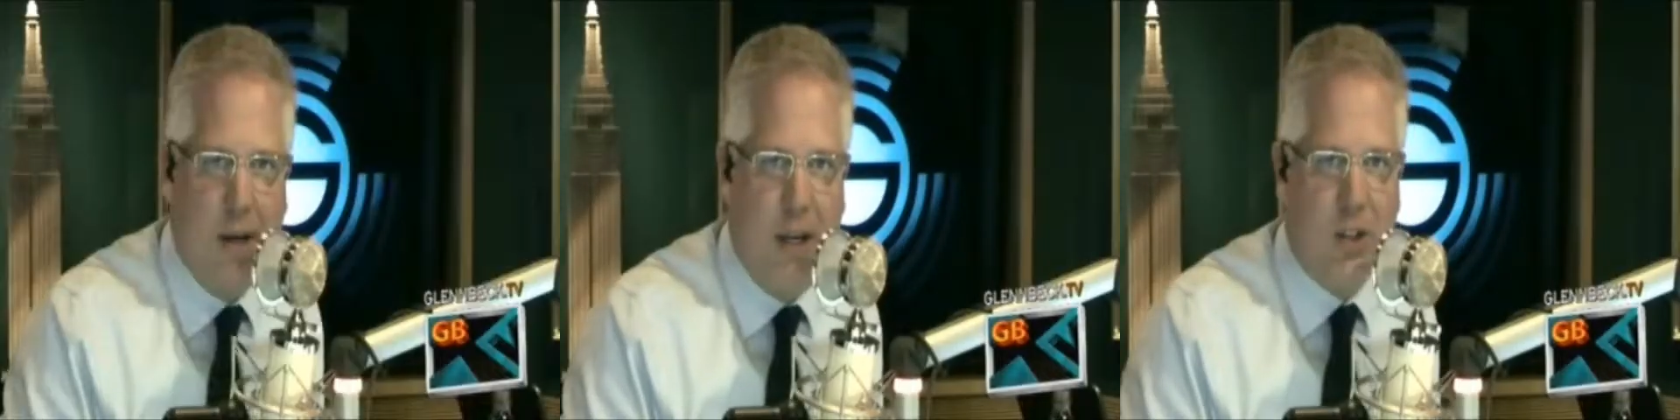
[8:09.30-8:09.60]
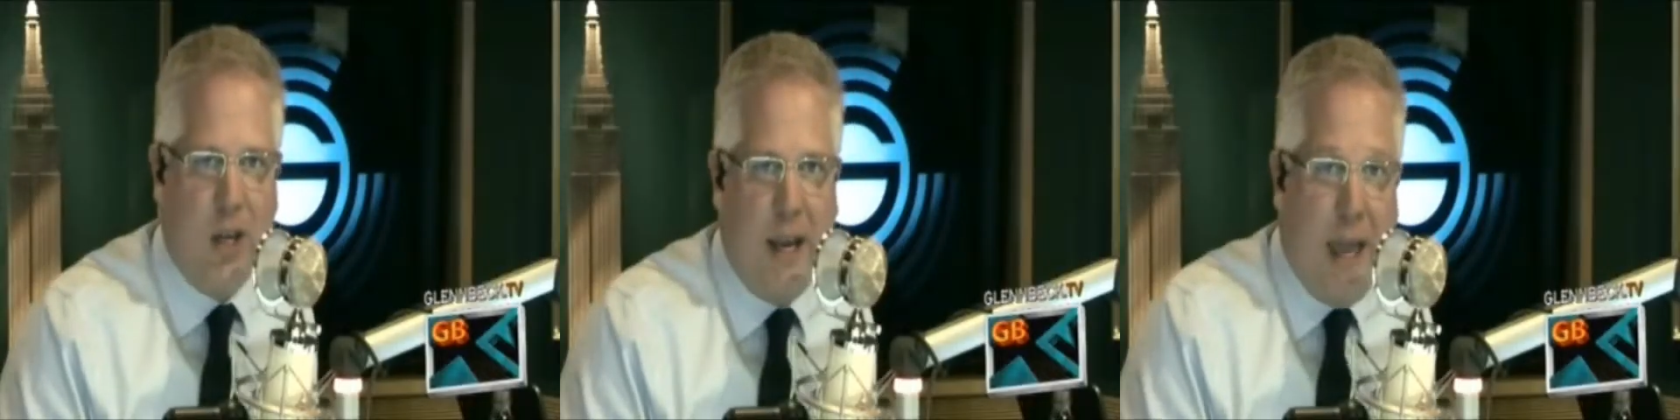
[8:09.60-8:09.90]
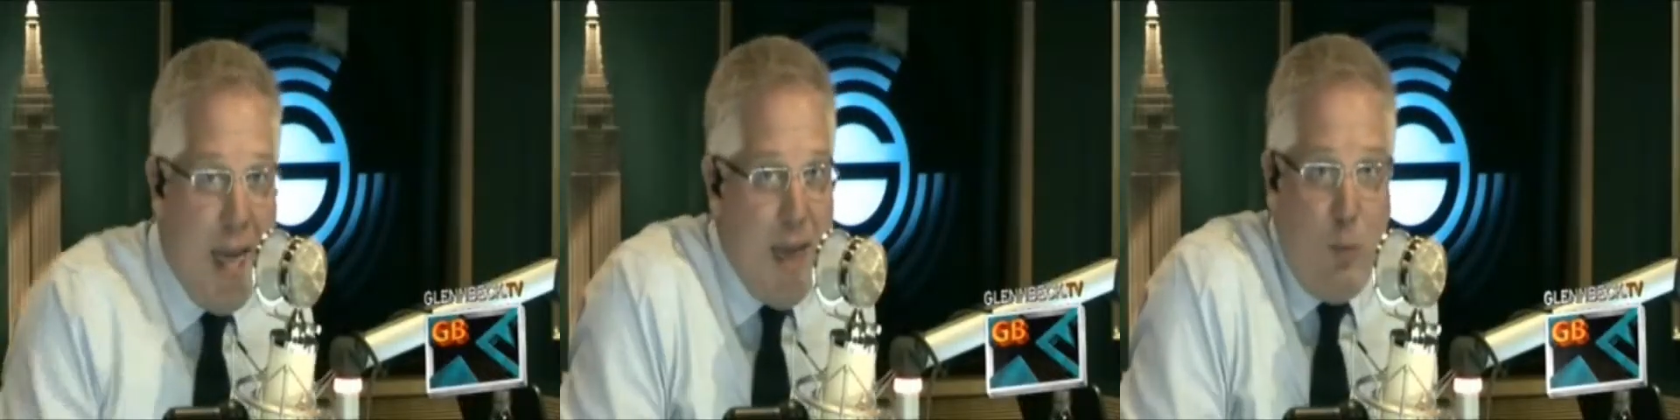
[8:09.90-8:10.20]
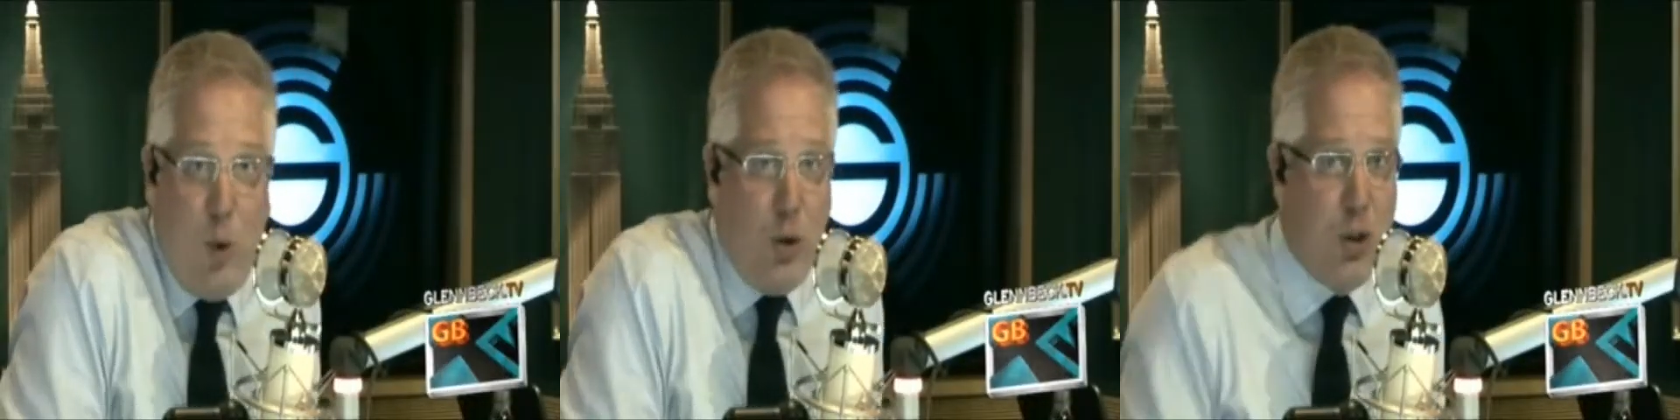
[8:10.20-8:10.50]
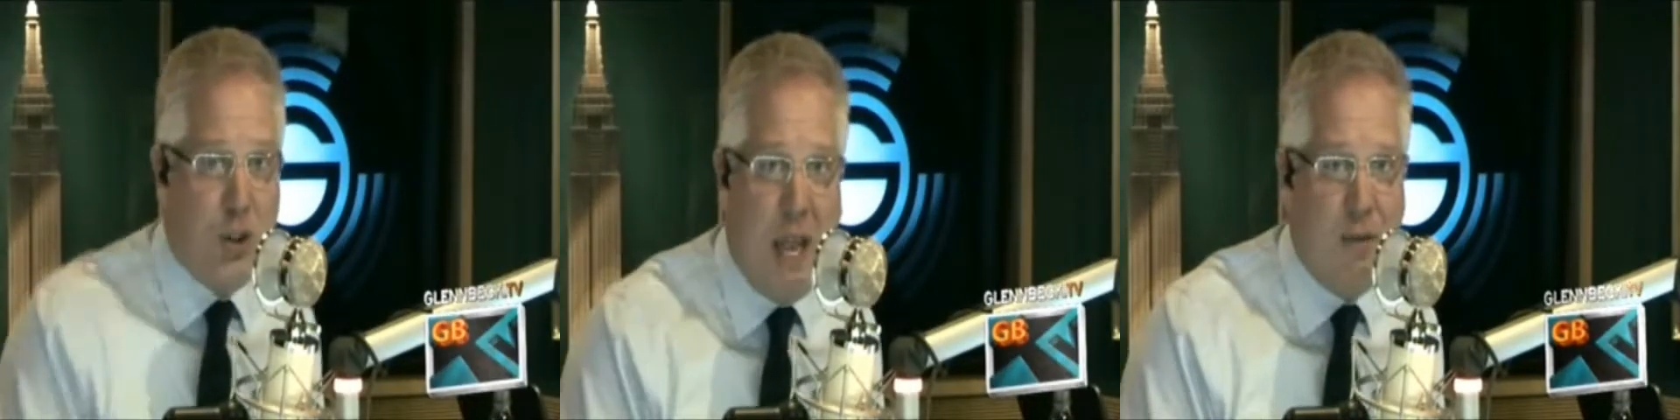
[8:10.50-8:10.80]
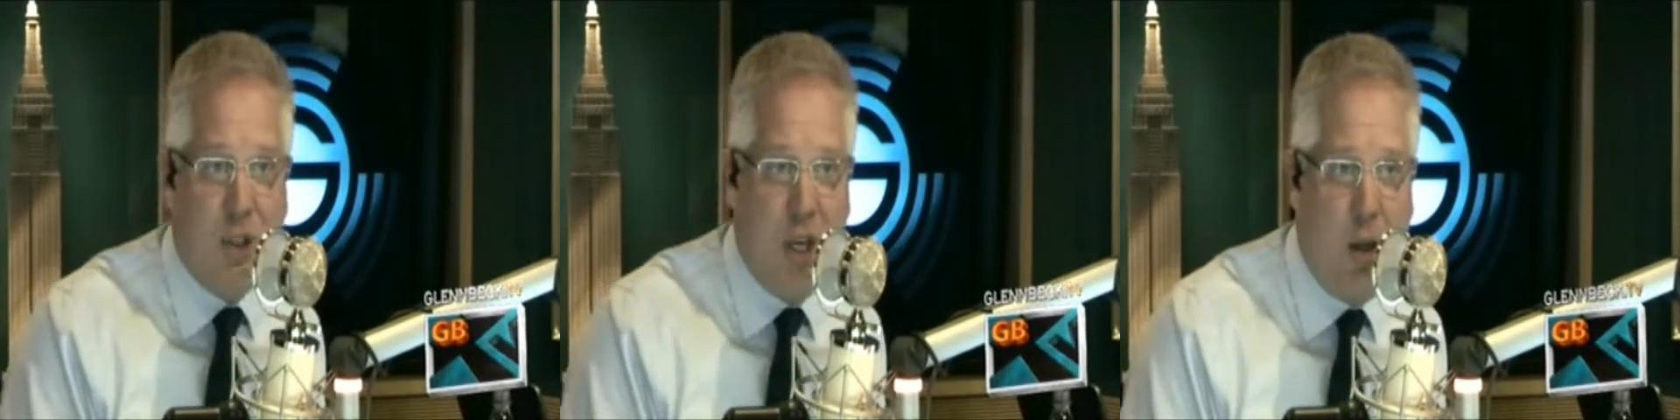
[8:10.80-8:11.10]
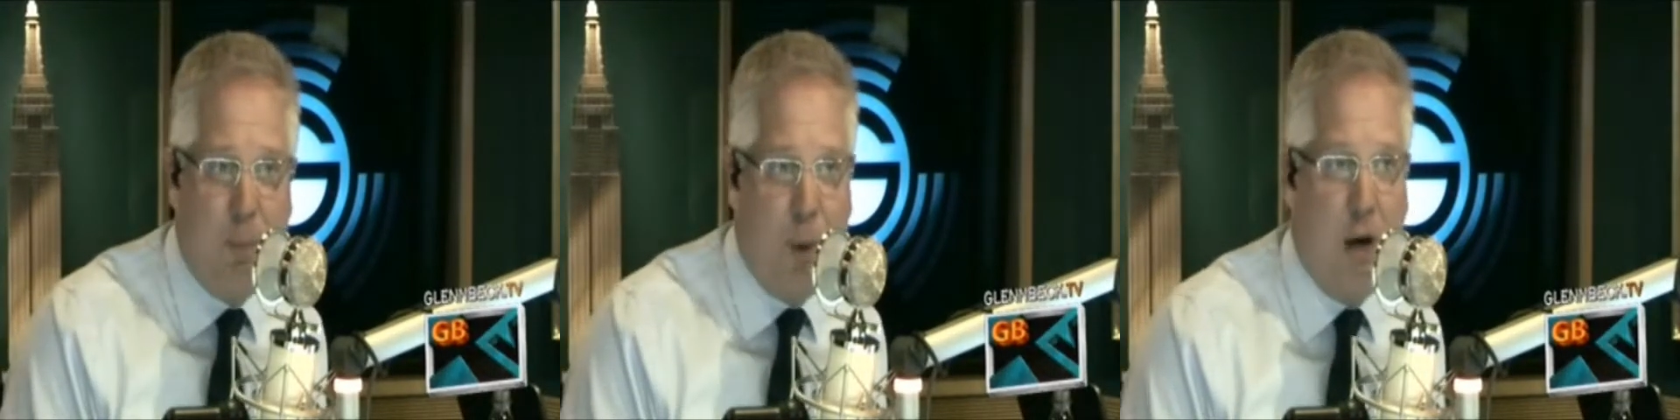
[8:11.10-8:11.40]
on, and he's like, hey, we're just having
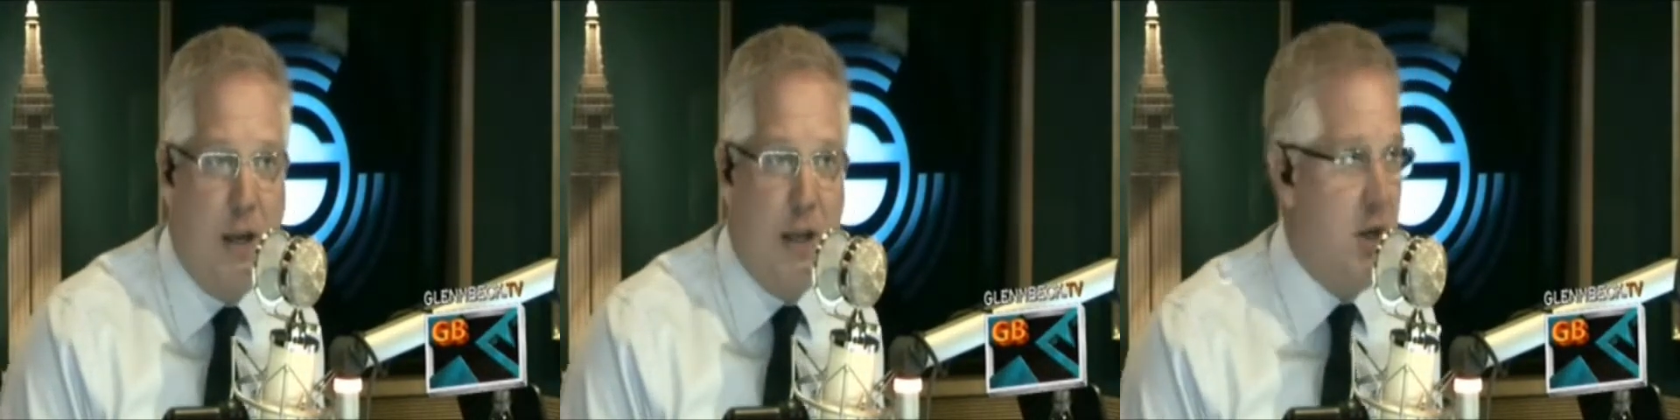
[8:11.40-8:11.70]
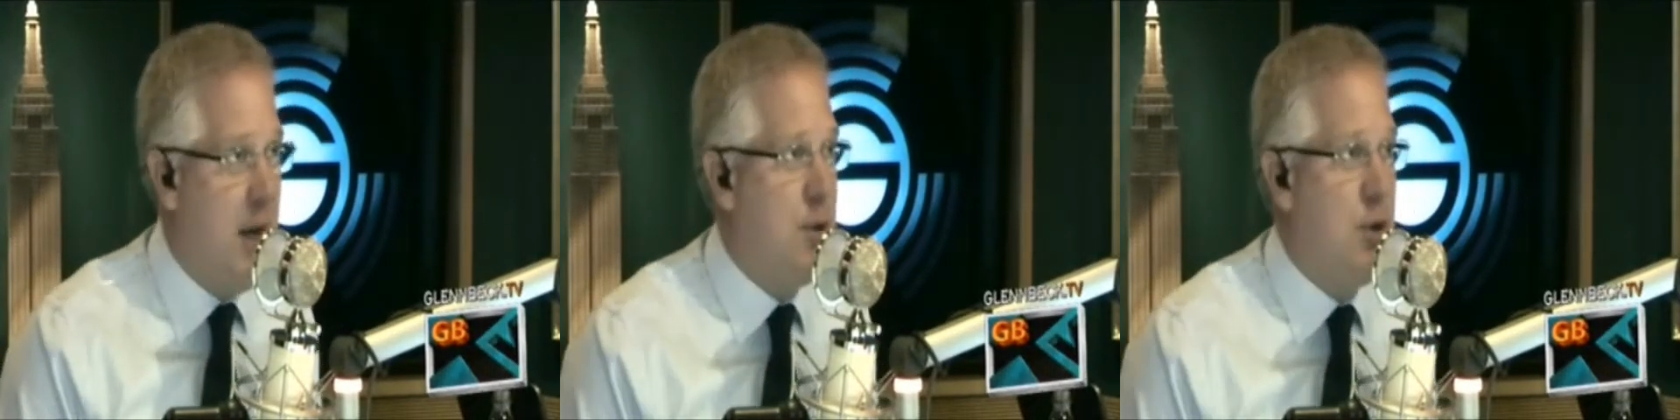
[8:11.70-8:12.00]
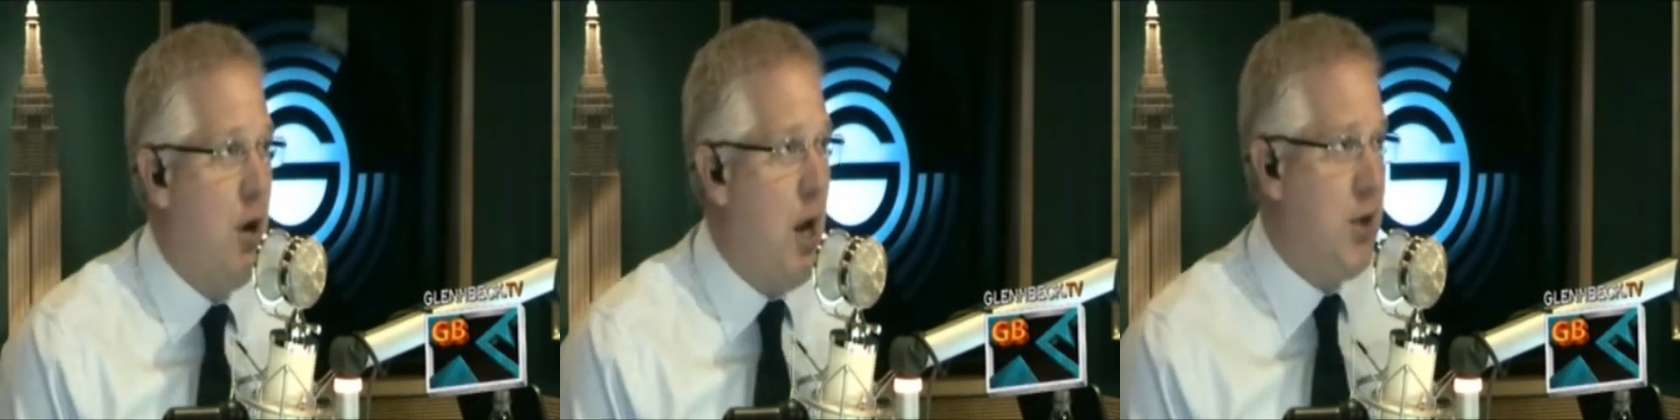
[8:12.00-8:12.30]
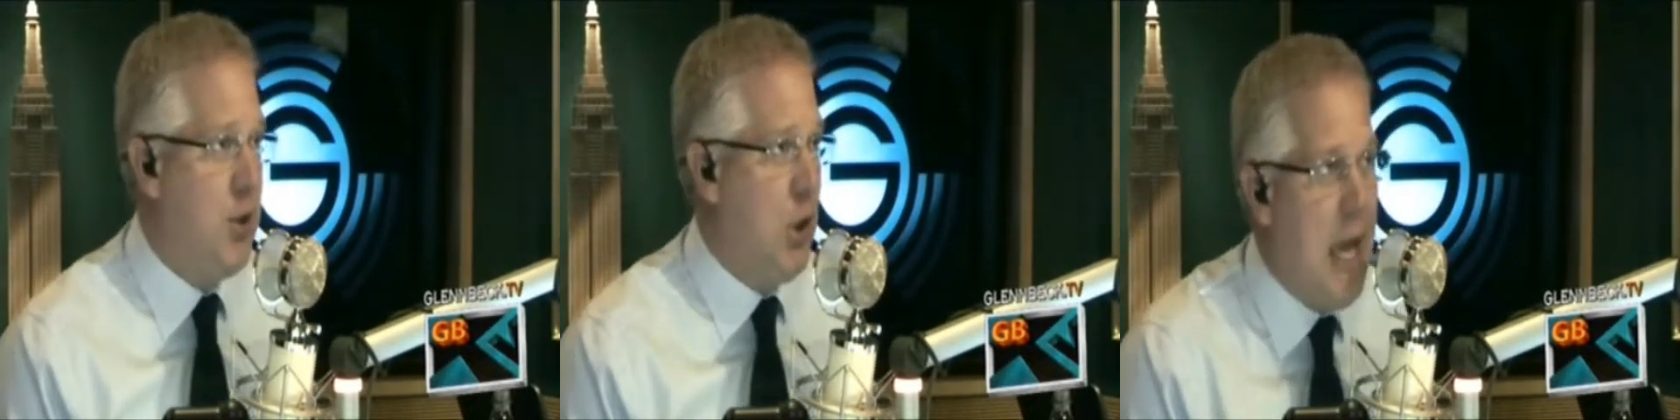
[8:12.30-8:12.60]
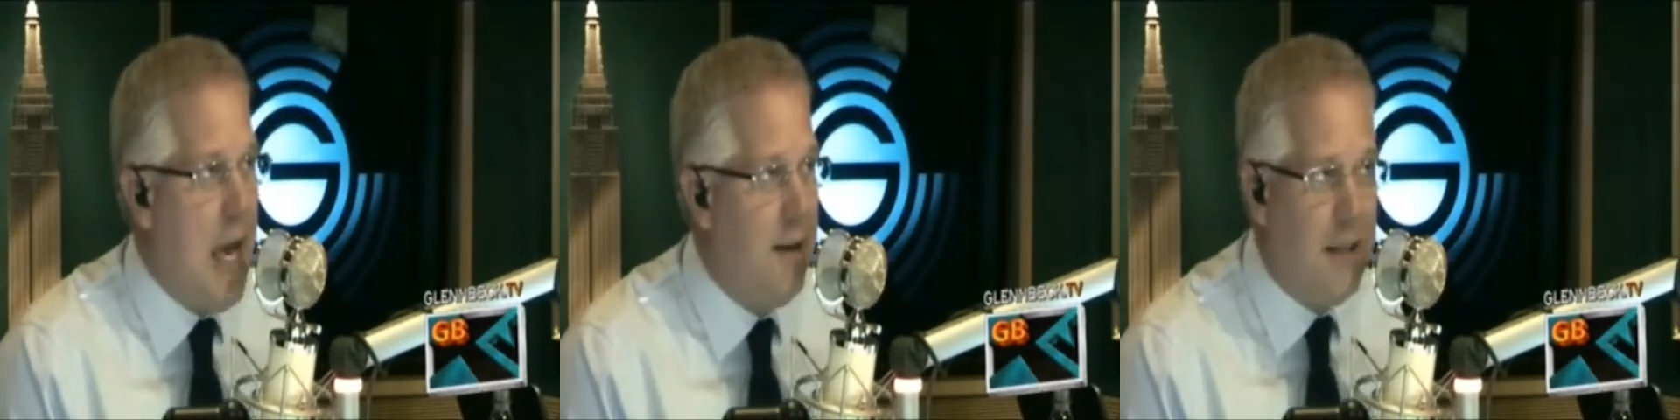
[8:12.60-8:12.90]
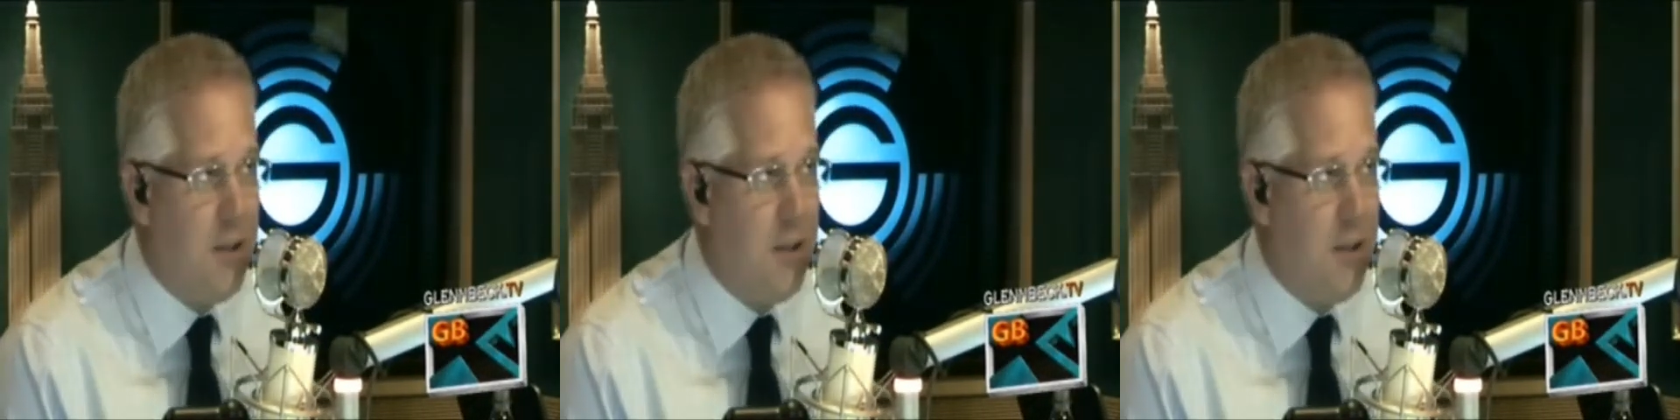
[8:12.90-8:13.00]
tickle parties, and I'm Sir Hugs-a-Lot.